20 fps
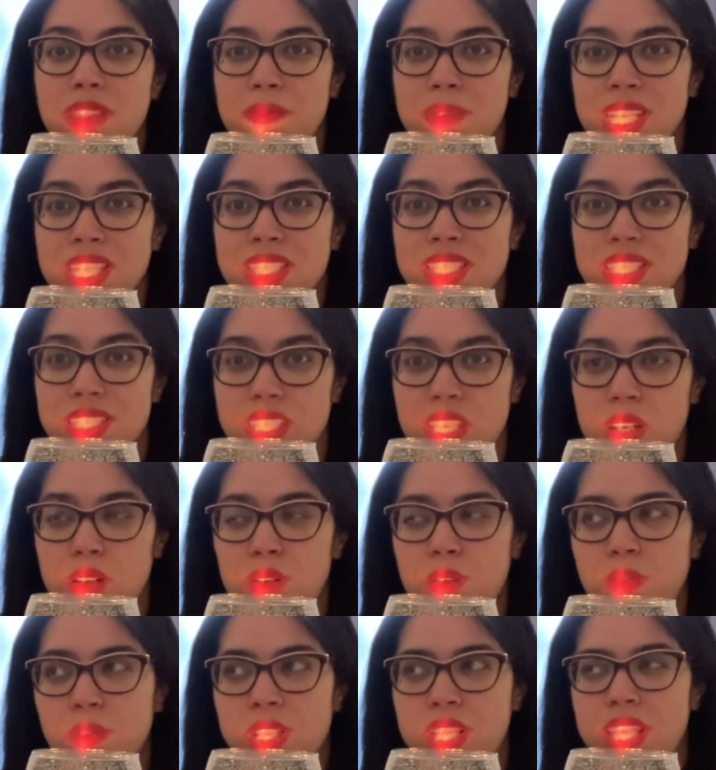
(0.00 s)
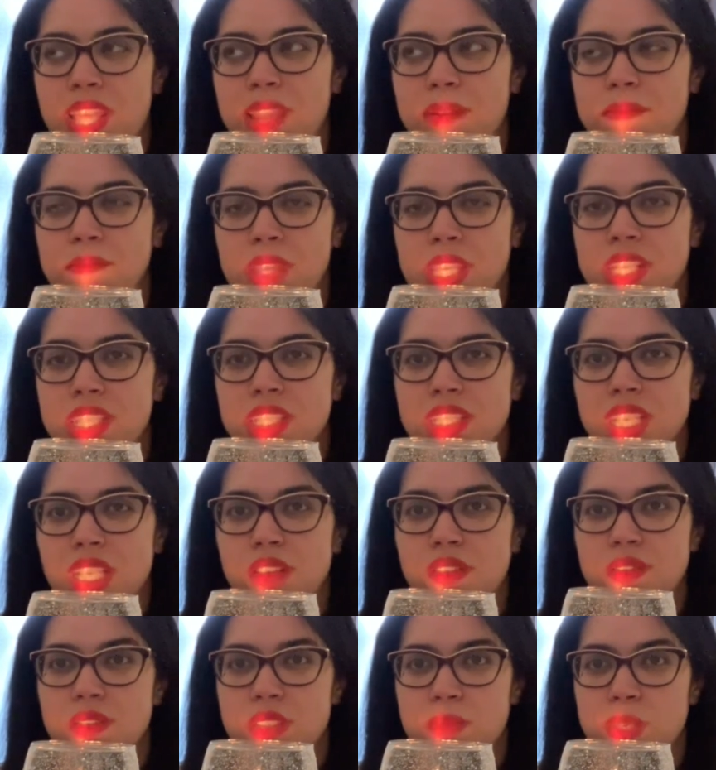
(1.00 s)
myself, in that
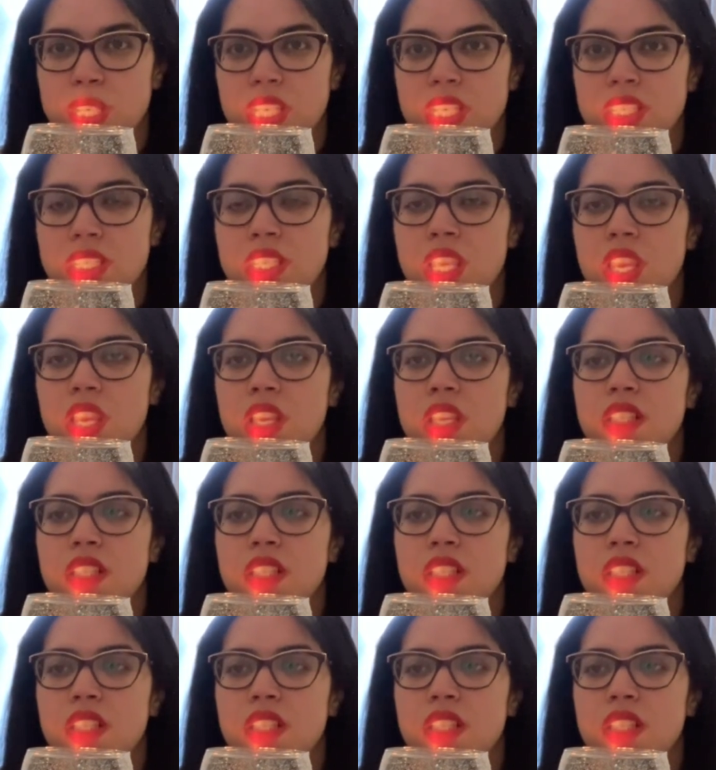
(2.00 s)
meditative space,